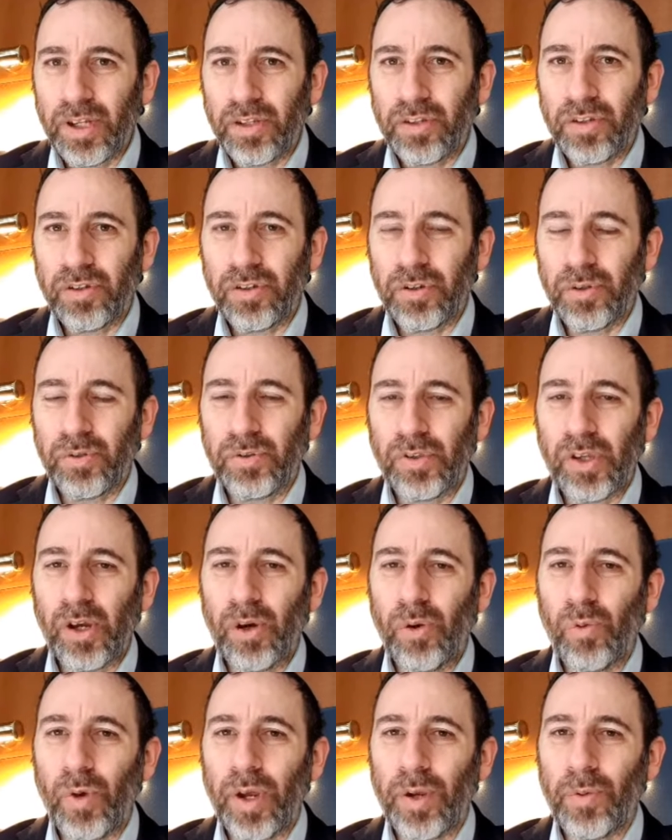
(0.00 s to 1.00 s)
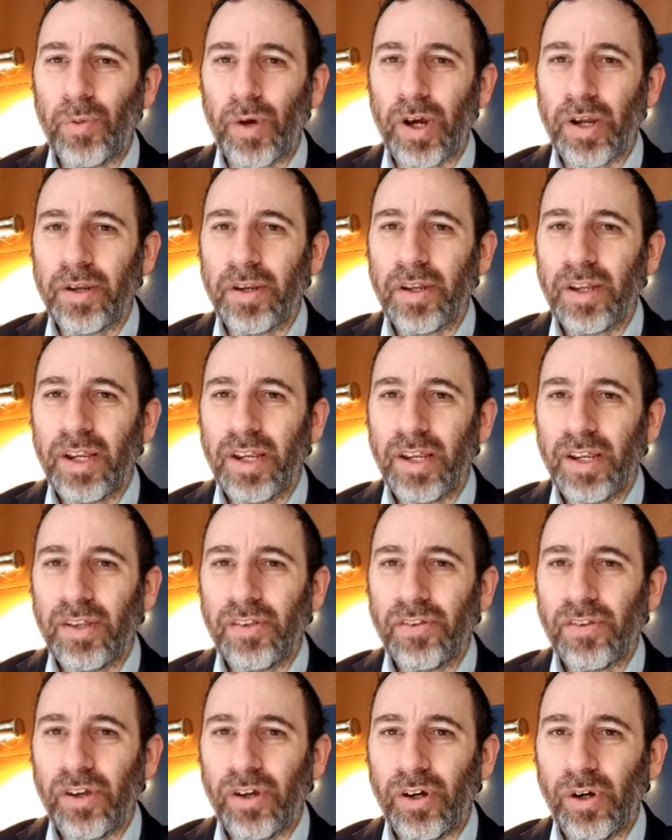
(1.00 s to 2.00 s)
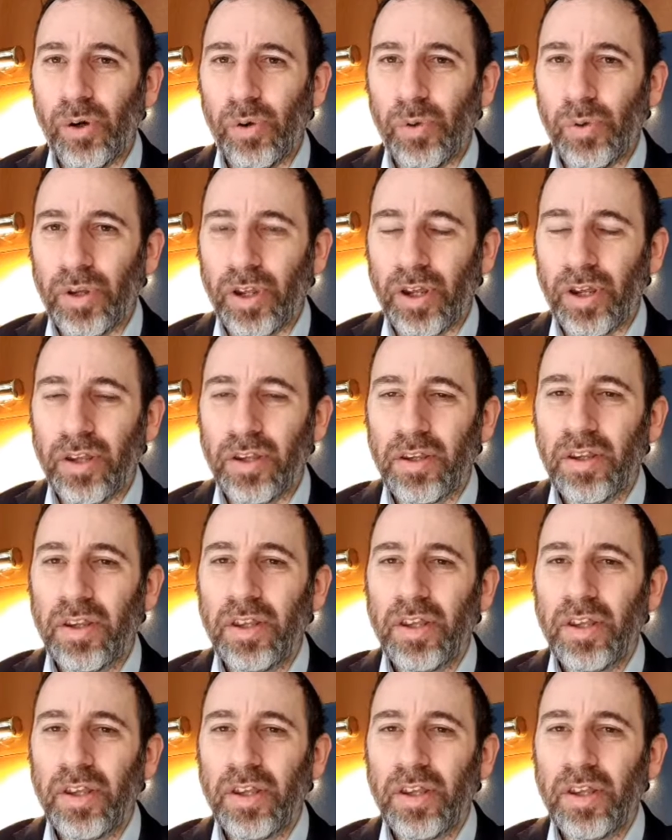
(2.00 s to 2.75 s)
to do so when one is older.